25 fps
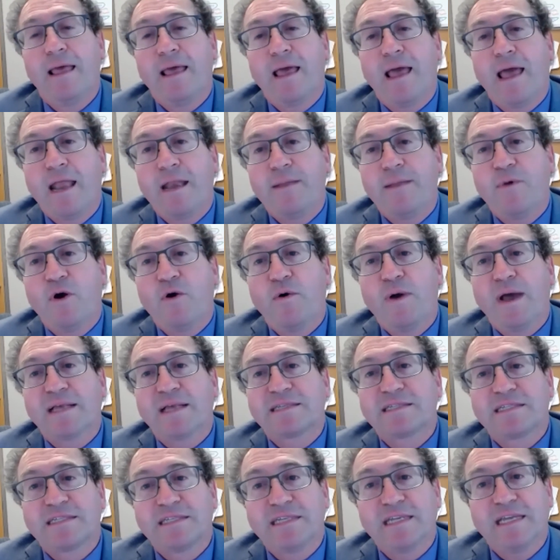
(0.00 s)

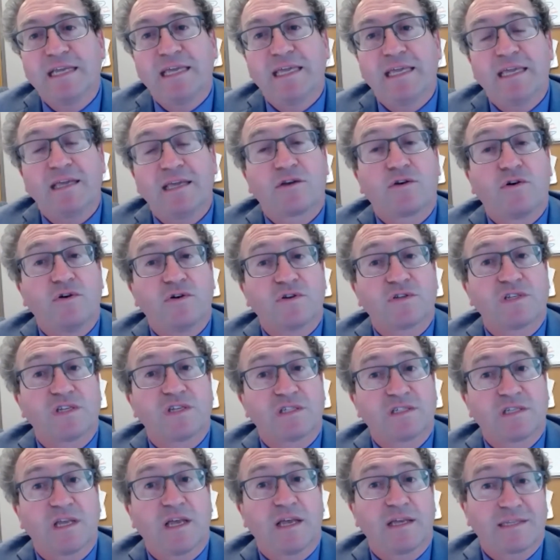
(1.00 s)
NMOSD
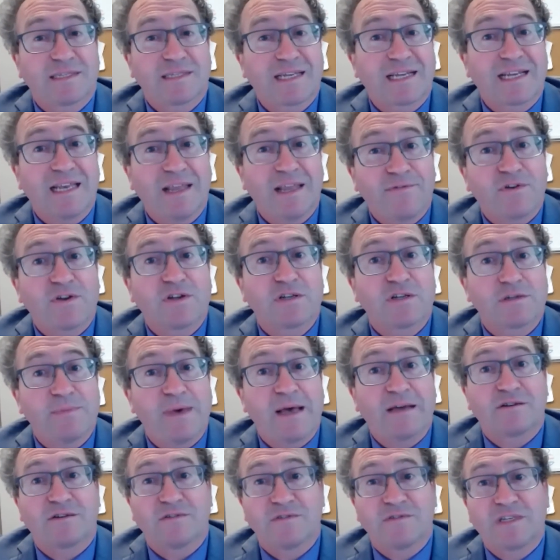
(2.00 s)
causes a significant
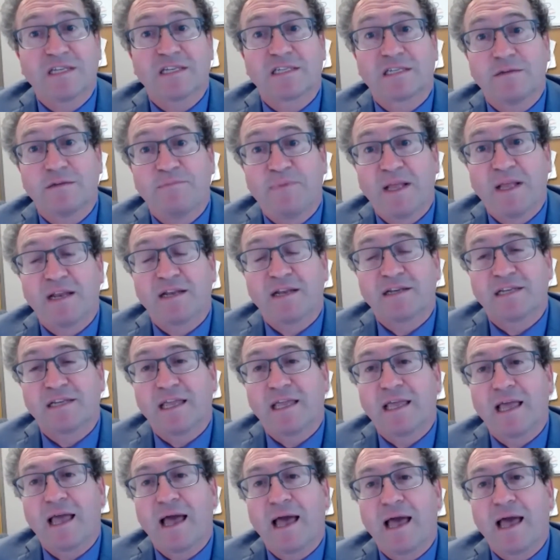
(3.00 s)
amount of disability,